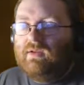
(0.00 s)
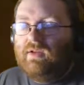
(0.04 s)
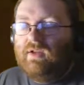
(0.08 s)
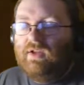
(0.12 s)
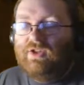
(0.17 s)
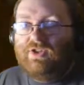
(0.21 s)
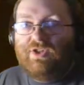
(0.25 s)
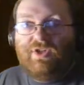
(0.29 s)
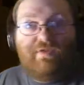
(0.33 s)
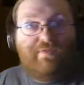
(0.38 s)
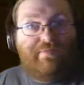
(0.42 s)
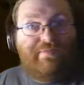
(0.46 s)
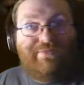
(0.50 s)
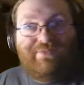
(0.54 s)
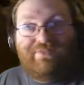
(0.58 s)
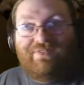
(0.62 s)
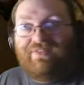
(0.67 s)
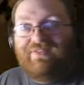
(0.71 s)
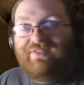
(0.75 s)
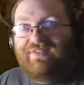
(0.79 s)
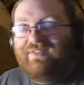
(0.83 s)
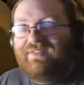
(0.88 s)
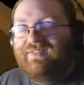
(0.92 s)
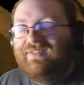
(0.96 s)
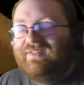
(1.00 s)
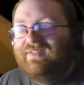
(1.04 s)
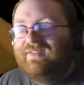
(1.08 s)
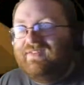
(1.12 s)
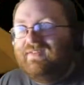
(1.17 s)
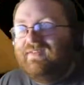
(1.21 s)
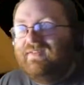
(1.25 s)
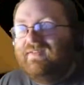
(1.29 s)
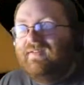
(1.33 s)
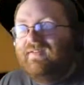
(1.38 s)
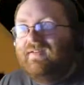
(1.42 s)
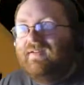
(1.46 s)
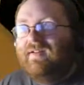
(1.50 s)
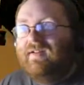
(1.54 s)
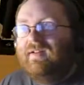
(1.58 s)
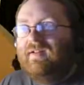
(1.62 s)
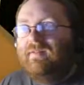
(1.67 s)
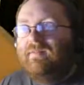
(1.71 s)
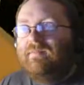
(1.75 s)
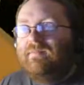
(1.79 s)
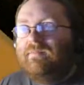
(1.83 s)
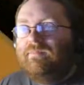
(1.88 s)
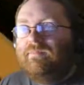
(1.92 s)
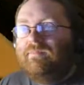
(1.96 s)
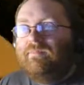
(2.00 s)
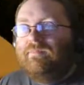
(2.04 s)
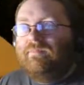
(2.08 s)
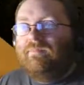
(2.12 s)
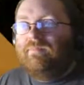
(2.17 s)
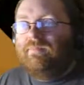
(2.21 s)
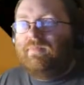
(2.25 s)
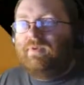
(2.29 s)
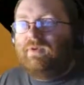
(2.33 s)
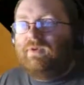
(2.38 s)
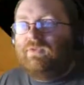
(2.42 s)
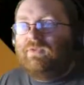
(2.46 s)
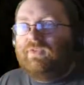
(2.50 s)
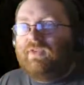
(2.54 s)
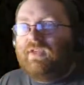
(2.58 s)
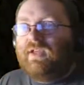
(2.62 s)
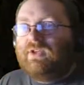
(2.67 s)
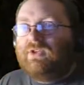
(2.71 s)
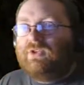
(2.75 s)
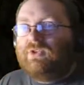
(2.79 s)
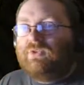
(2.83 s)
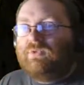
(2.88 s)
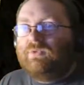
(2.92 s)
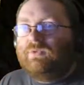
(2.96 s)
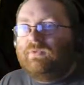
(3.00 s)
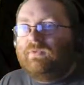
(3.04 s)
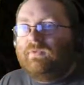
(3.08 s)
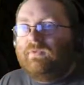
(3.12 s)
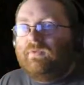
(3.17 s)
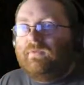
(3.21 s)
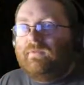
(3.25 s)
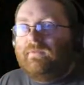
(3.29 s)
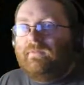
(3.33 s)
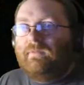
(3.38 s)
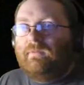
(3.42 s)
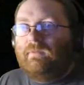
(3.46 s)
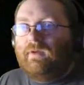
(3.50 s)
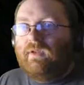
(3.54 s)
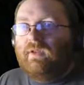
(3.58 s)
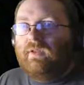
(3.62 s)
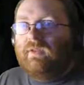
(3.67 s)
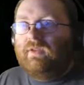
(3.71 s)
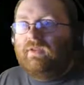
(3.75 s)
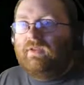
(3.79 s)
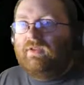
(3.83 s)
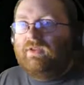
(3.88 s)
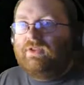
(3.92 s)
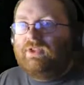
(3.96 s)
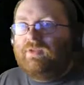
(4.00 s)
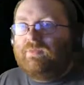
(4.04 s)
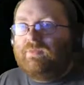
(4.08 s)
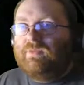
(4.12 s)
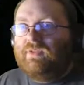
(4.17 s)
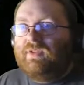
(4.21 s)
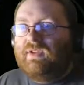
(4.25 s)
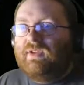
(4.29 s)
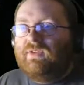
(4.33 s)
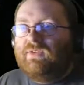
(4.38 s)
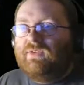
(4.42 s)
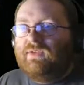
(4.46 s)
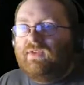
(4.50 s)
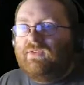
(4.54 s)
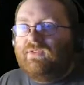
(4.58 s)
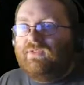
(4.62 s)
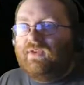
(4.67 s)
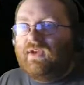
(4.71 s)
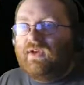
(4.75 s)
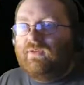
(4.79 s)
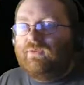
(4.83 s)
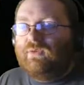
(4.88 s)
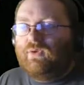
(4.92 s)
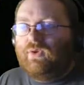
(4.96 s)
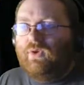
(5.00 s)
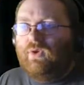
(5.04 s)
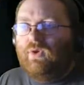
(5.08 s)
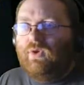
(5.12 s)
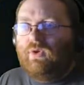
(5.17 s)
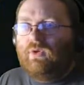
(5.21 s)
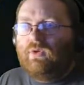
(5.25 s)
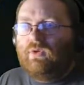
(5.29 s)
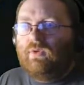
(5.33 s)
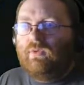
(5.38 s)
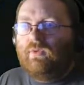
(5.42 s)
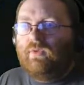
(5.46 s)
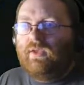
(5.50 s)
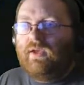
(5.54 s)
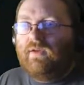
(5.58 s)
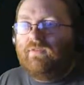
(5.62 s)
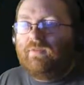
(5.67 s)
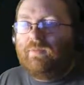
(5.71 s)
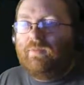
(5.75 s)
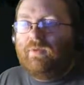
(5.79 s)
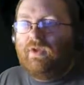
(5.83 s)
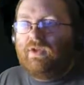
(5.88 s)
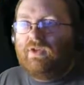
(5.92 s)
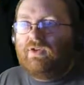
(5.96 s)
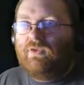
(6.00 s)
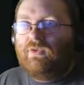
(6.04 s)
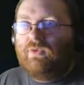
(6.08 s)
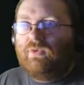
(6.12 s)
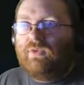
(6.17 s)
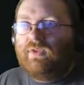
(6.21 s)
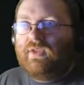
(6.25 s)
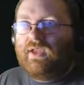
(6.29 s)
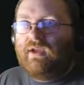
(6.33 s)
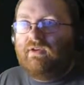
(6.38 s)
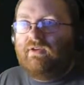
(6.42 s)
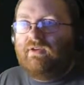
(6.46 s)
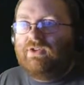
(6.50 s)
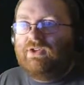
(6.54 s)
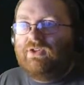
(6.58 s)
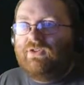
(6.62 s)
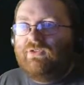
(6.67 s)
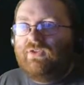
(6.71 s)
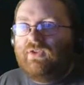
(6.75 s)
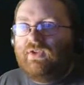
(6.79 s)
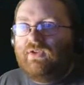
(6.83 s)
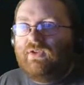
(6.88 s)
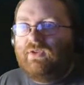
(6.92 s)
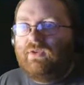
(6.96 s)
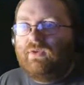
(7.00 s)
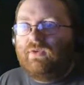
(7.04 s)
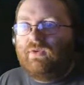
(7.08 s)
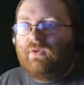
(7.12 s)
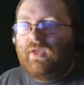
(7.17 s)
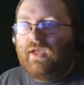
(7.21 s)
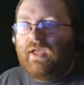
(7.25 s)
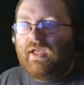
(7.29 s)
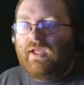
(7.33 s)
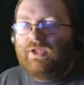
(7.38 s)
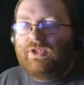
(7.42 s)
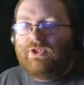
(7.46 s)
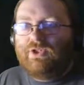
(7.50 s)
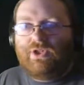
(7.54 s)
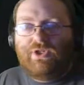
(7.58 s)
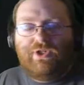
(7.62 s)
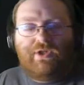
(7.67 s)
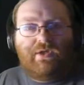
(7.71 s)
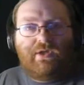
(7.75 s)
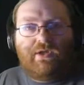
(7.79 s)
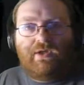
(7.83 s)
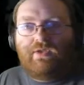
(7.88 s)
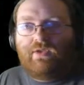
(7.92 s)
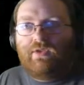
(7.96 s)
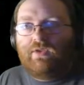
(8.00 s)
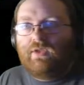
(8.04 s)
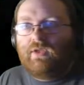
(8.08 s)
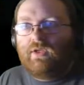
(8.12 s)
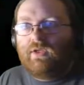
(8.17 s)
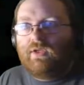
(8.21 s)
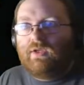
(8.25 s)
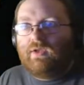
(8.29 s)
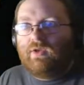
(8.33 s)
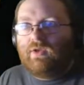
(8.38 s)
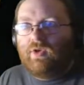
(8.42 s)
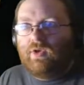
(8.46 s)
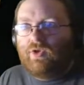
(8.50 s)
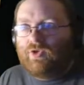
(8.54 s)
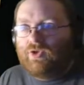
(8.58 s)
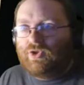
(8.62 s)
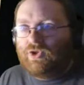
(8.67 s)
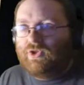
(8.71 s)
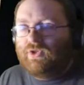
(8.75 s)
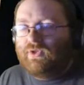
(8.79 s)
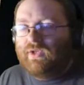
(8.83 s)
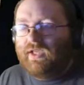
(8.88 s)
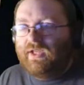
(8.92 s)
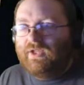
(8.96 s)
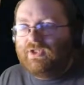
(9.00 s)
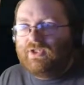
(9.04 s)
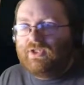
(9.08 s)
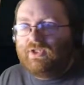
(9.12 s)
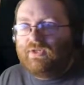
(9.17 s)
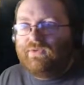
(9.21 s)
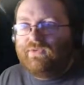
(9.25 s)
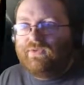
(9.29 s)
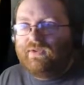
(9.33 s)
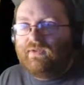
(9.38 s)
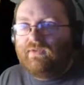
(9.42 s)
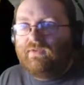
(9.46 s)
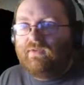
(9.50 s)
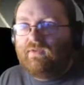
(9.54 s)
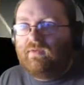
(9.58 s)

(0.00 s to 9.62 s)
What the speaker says: achievement. Because the actual, what the achievement is you have to unlock all, you have to purchase all the garages in your HQ, in the country your HQ's in.